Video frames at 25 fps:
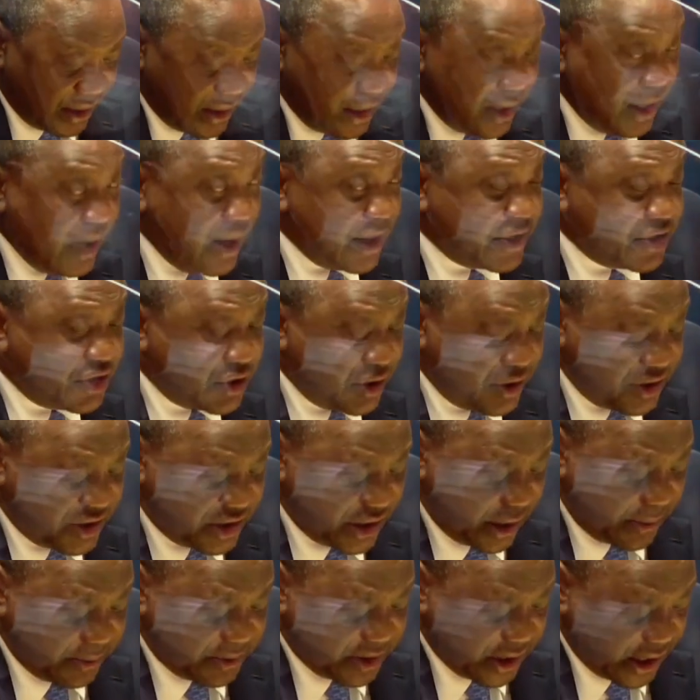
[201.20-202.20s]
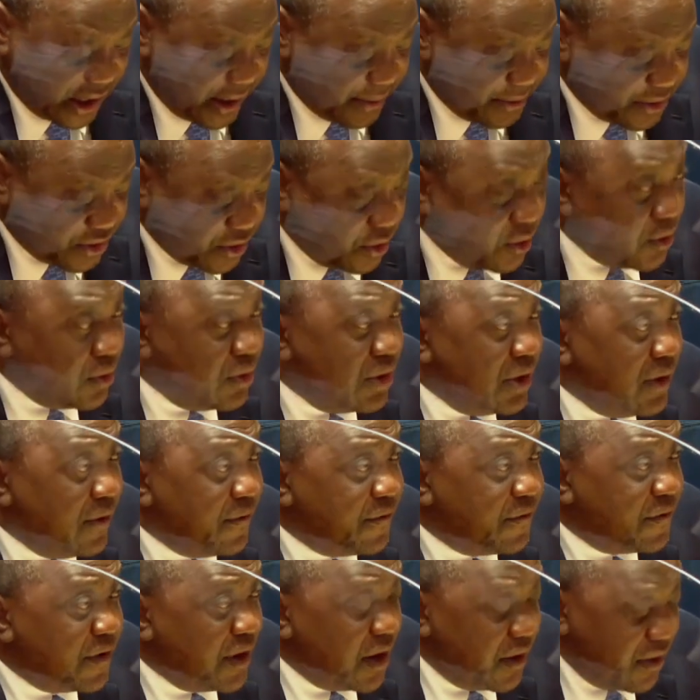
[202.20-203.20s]
elections sometimes only
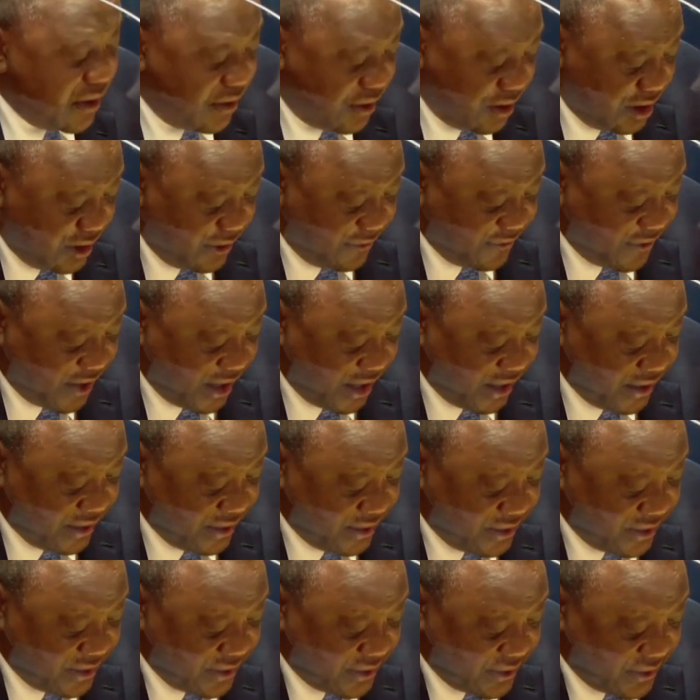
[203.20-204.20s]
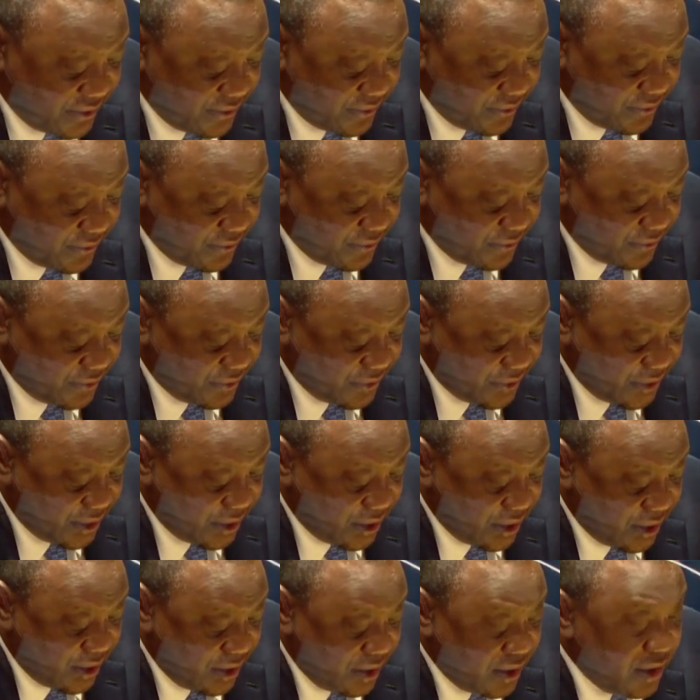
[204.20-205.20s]
further the divides.
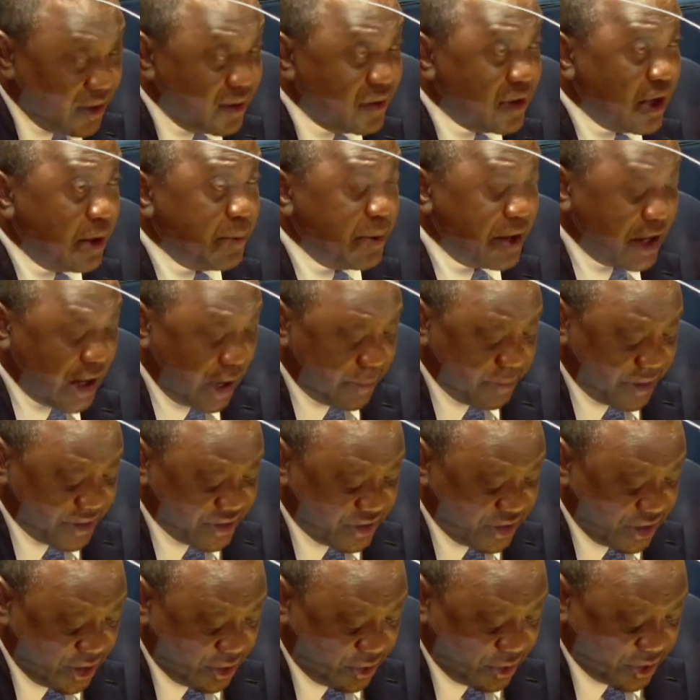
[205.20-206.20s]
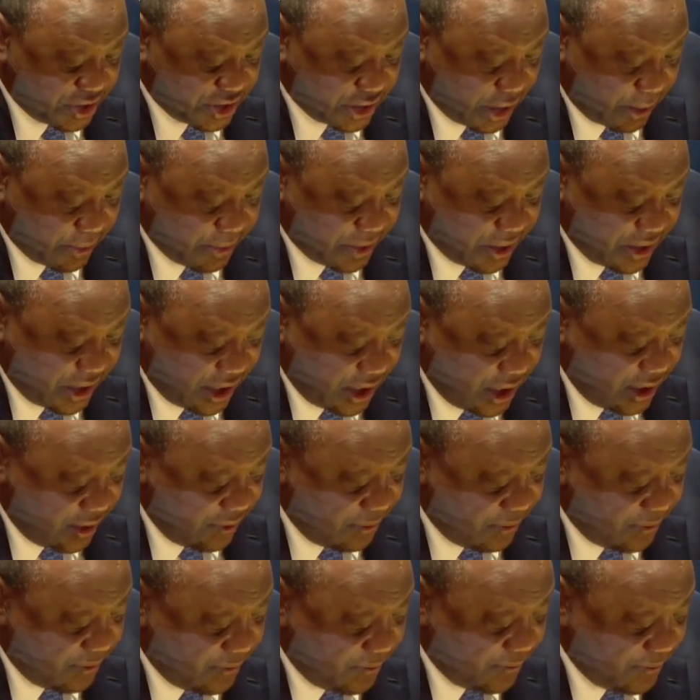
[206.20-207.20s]
They become a zero-sum
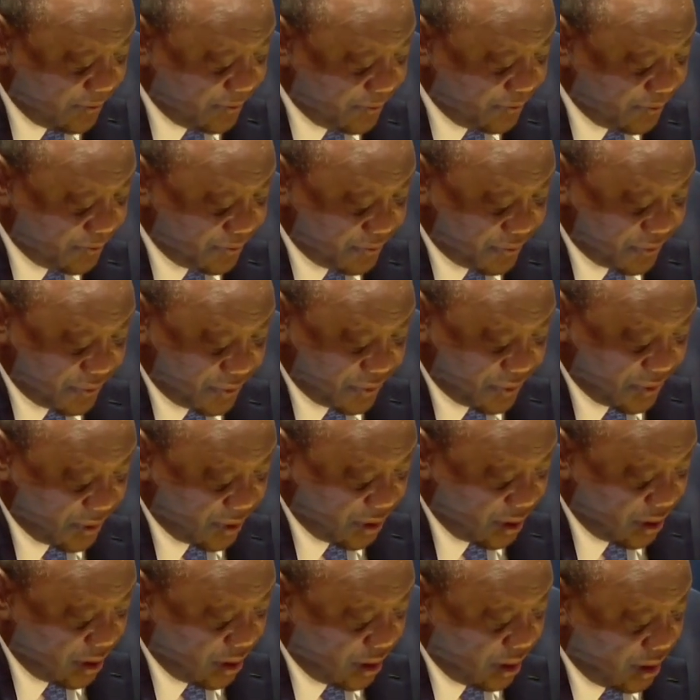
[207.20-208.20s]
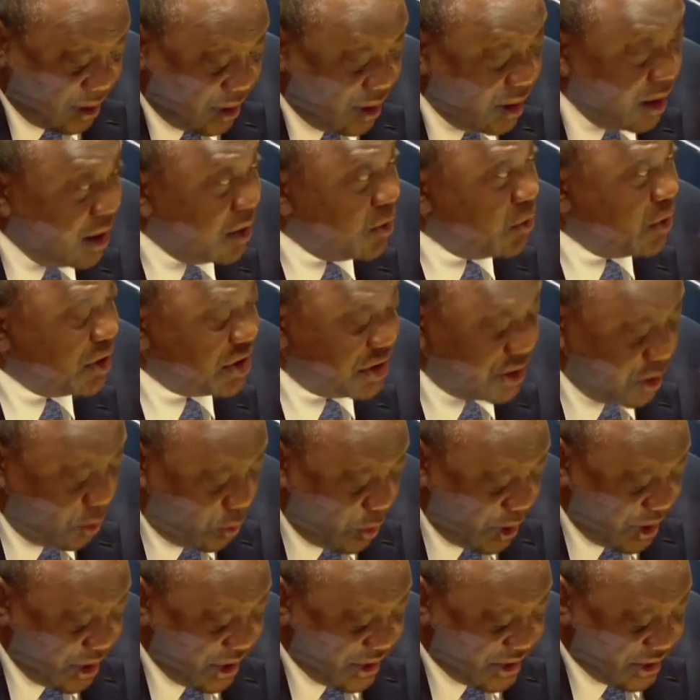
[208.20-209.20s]
game in which the
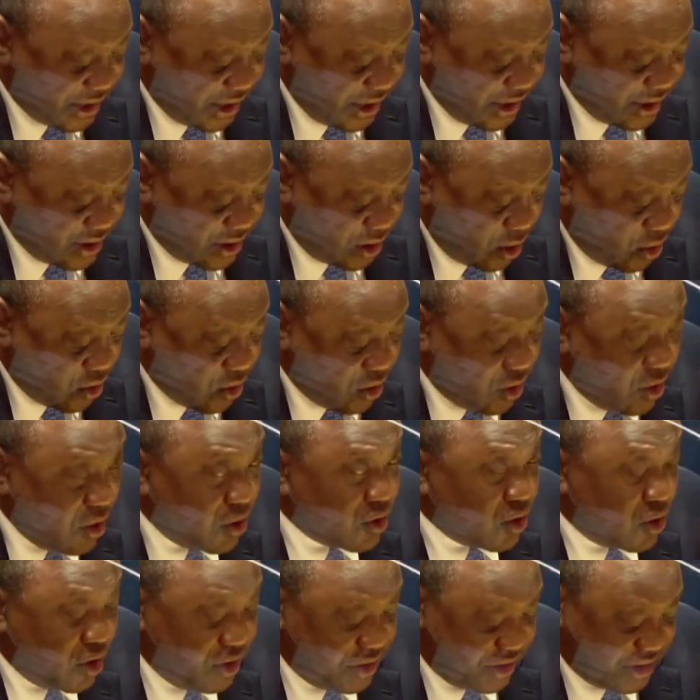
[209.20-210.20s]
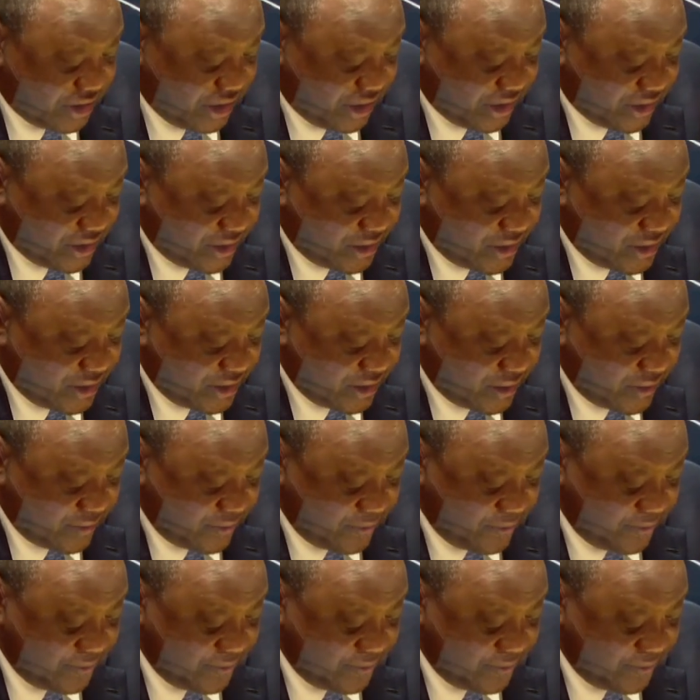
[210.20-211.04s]
winner-take-all contests